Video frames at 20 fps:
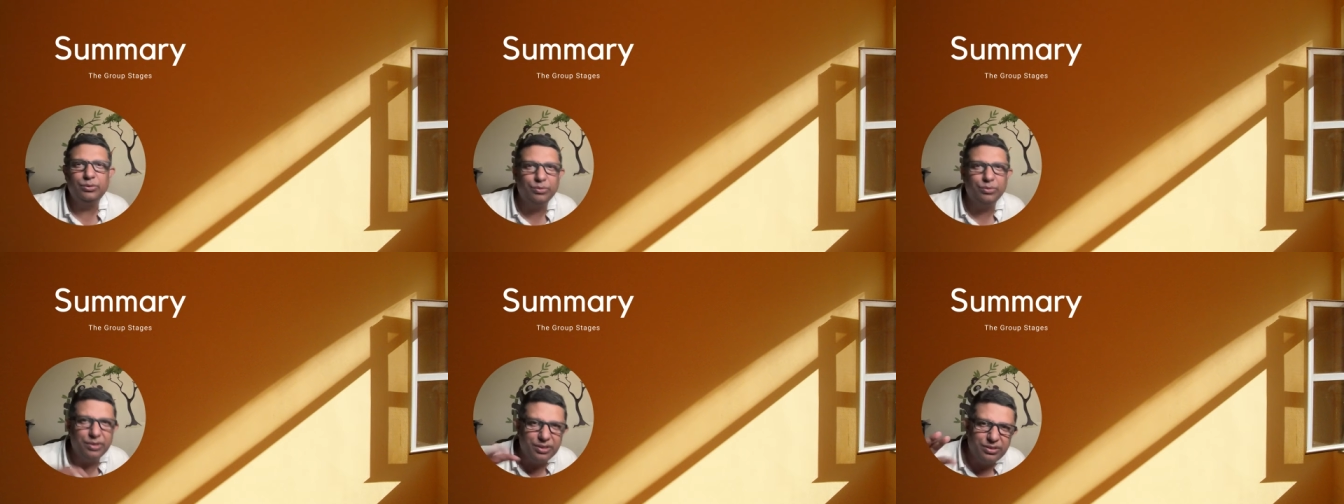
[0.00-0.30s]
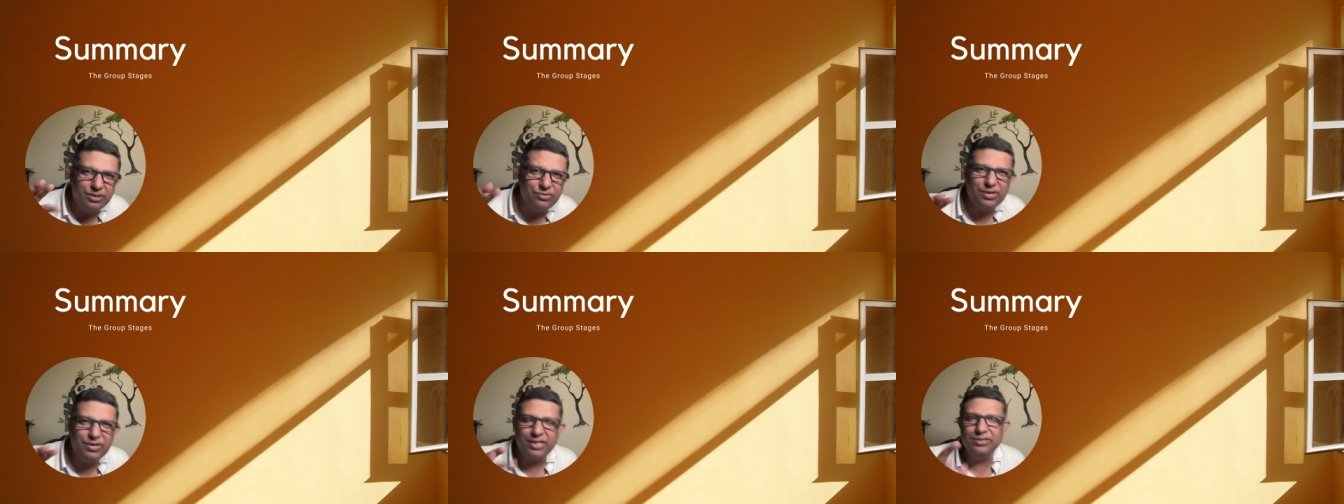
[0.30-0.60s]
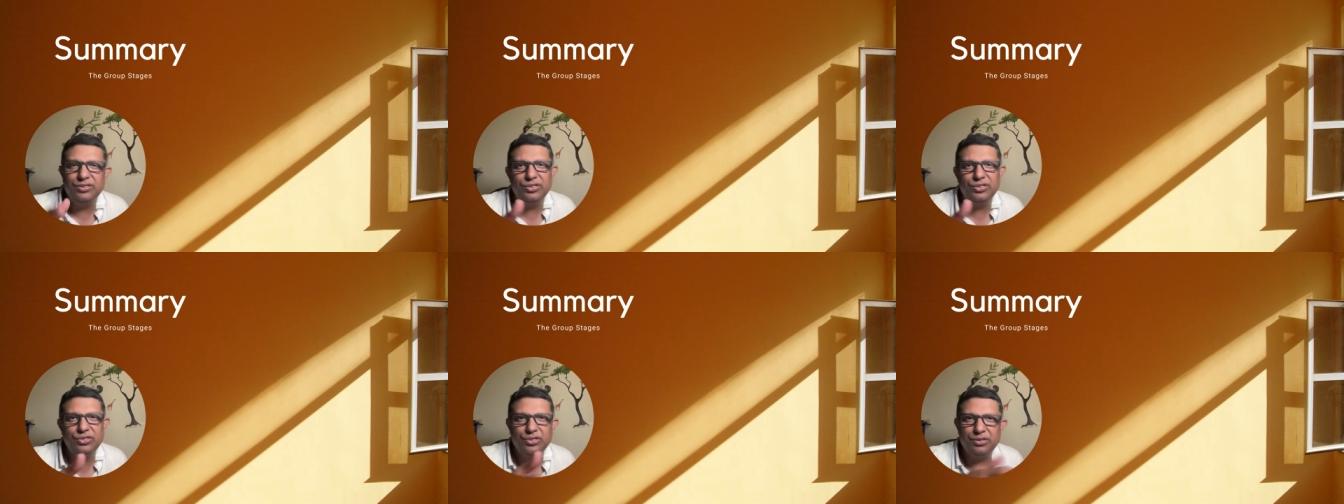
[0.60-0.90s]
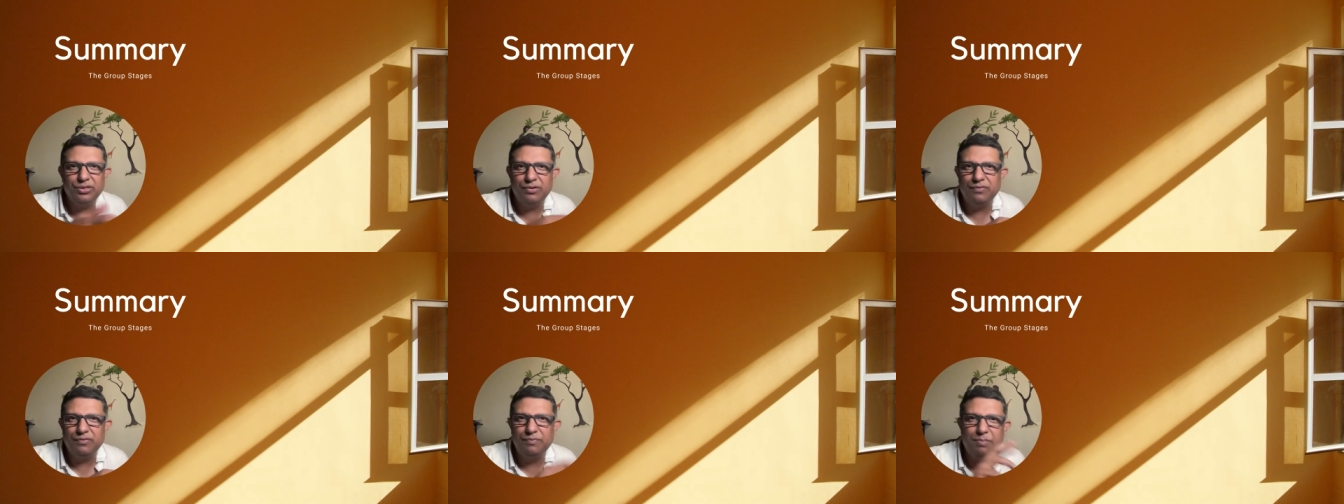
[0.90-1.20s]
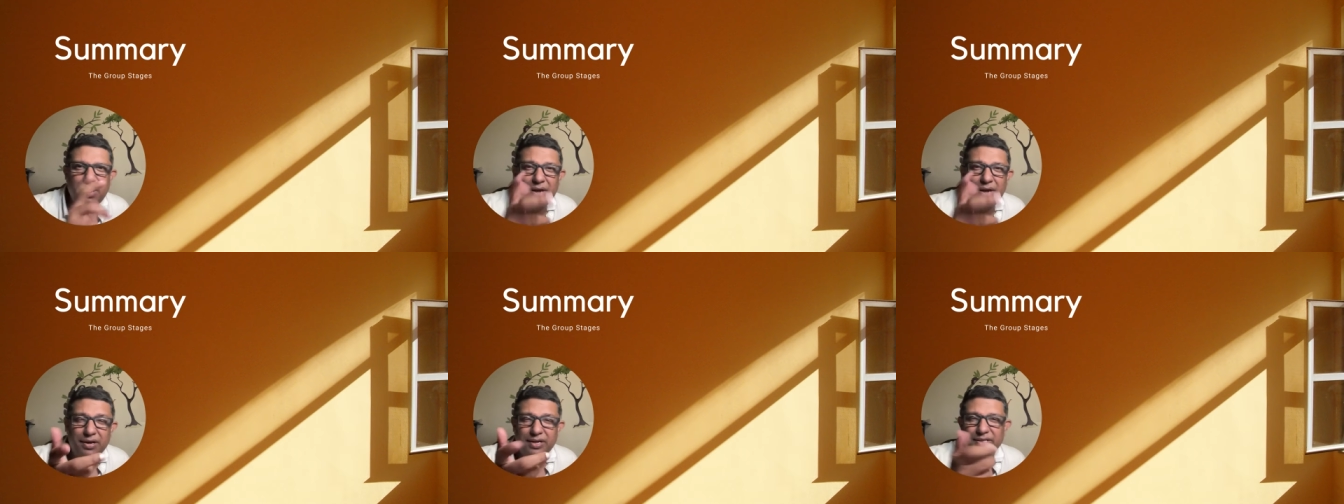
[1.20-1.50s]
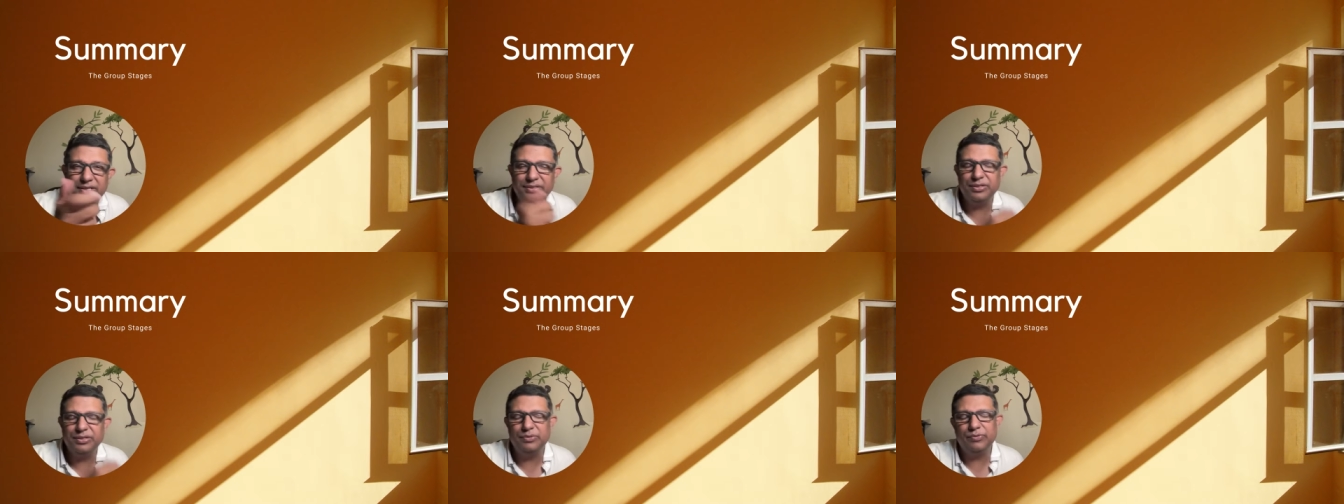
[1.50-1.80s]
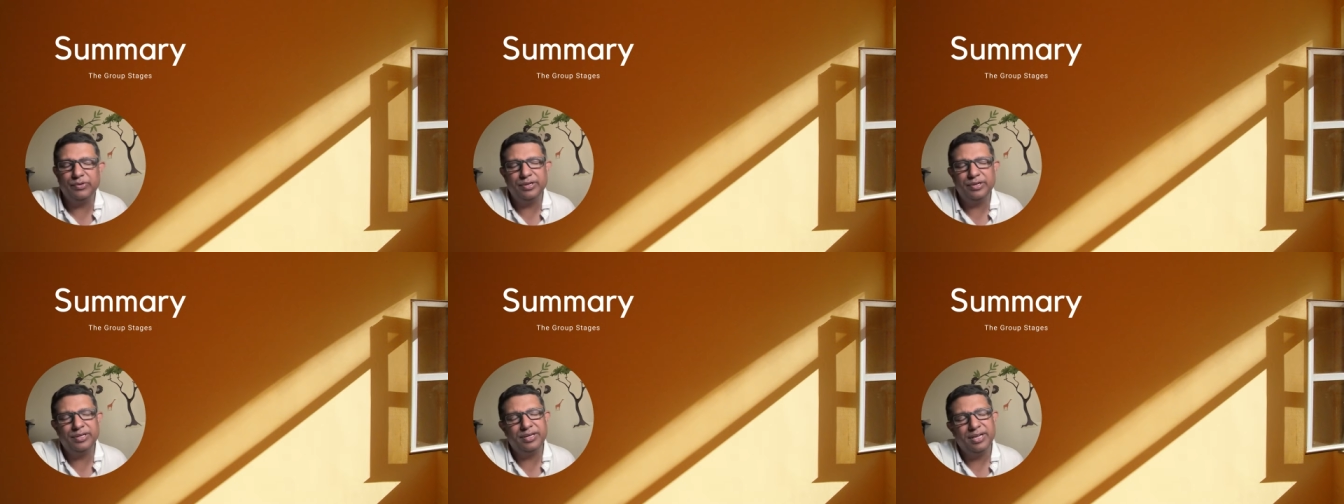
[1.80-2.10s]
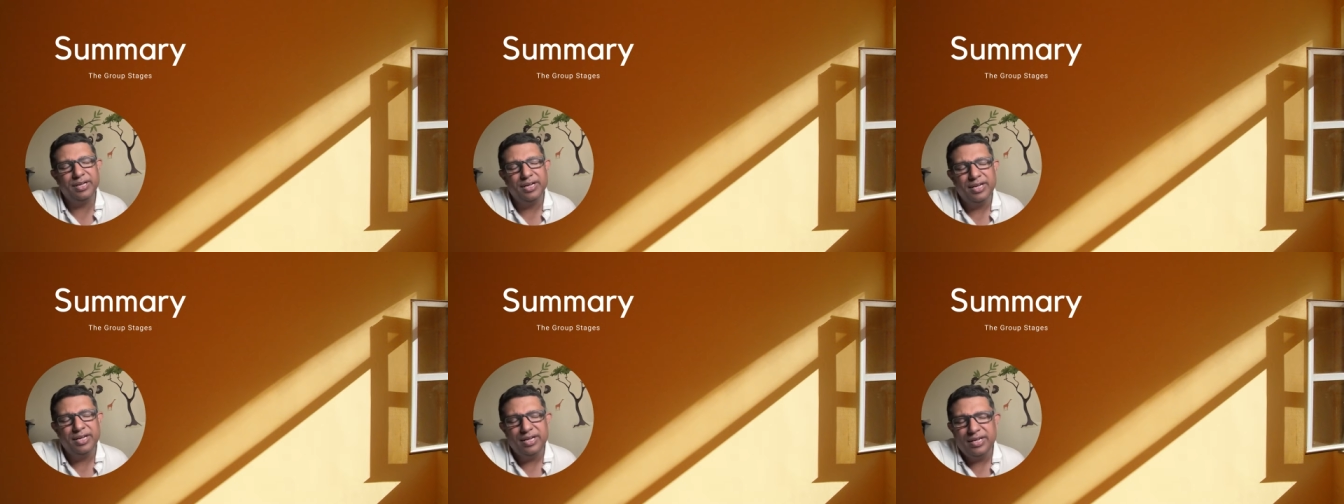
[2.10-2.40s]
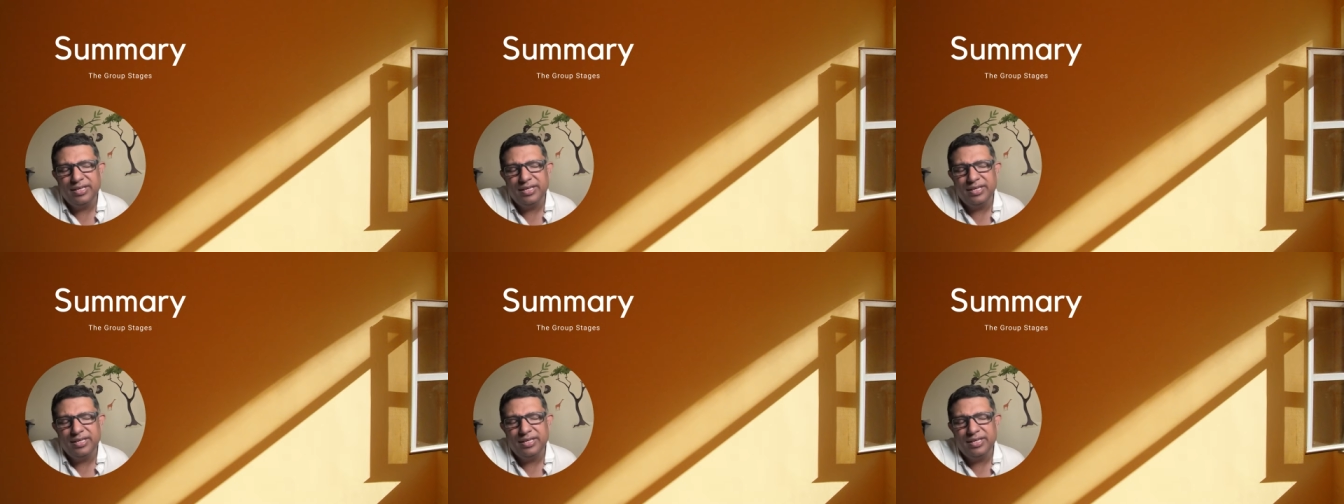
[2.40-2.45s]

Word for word: to this transition of power, as it were,